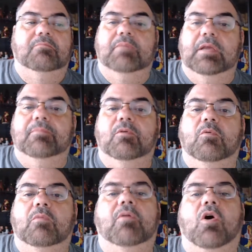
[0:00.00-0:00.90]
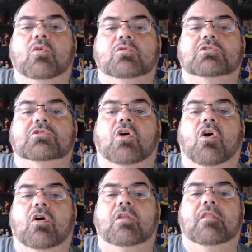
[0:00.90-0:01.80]
People will post
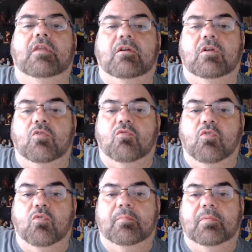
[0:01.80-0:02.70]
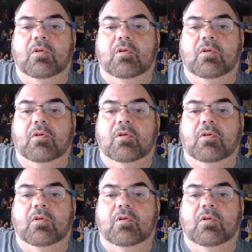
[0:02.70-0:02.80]
on their group,